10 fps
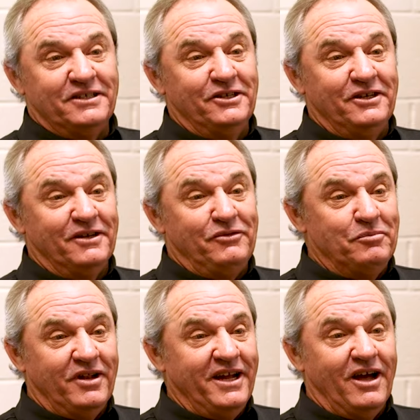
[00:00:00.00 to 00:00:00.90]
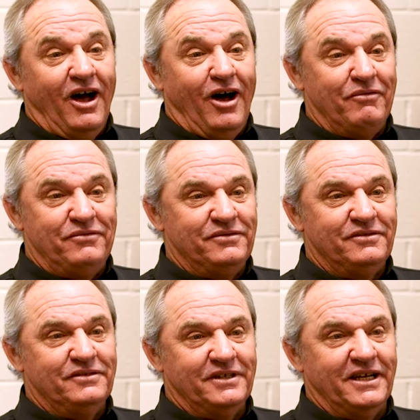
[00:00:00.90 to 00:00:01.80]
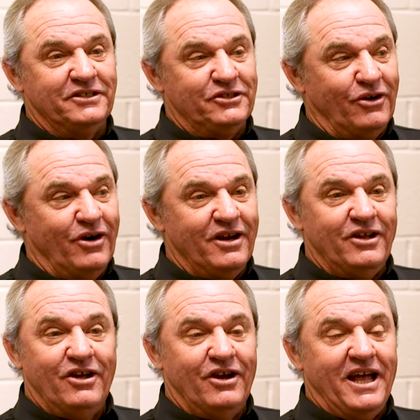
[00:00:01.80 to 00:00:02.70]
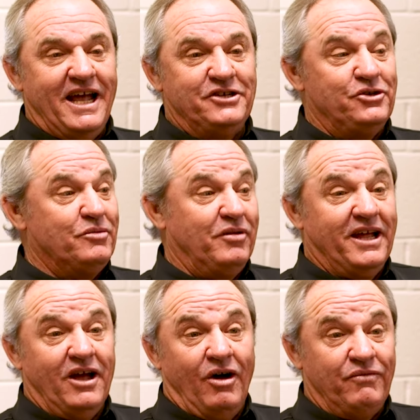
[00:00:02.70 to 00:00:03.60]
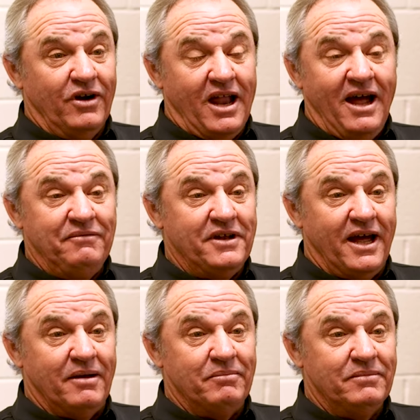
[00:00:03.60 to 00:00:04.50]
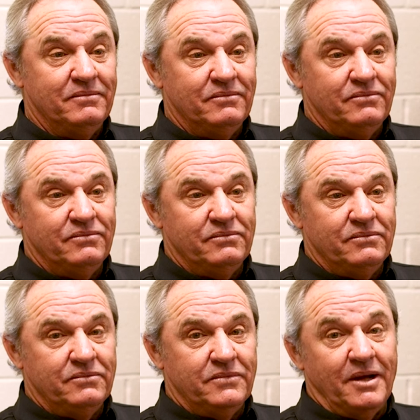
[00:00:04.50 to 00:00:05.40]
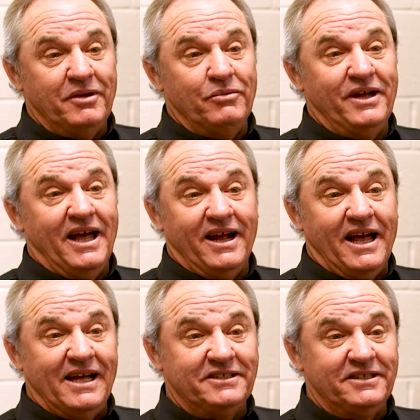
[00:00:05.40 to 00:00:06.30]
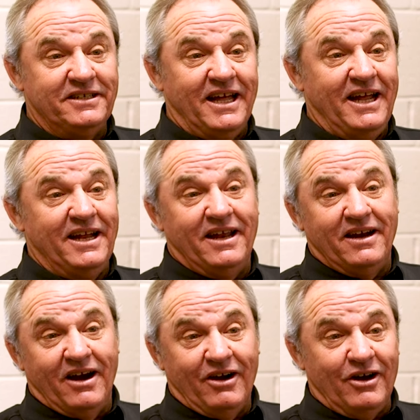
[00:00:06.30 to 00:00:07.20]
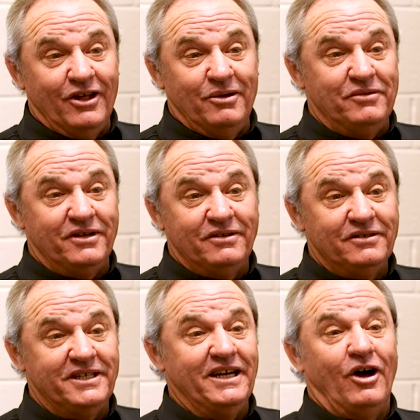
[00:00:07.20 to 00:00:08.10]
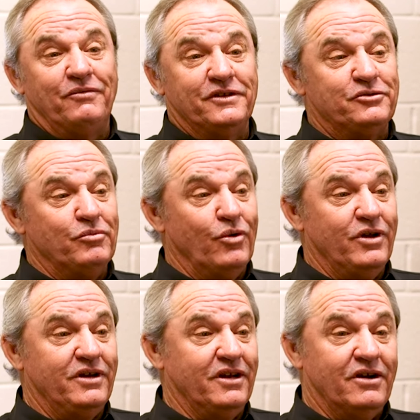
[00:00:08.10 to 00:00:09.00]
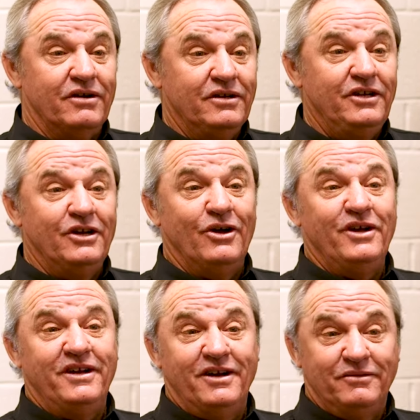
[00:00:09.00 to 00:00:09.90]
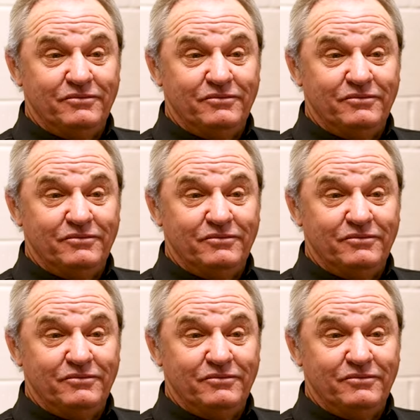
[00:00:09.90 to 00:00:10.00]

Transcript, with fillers: If you play golf and start at a young age, you can play golf for a lifetime. I mean, we got guys today at our club that teed off this morning that are, you know, in their